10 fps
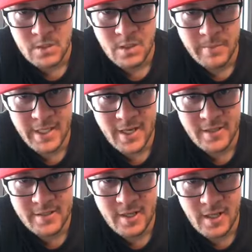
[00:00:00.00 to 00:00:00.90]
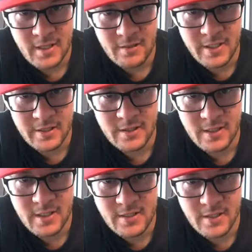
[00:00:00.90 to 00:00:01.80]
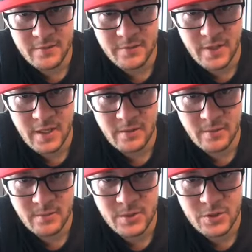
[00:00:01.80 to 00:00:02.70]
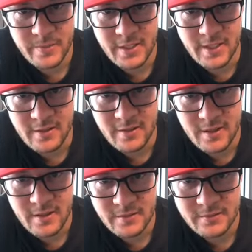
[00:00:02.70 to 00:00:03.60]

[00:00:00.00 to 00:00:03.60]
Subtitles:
Mechanics handling cars after final. What do you mean, Anthony?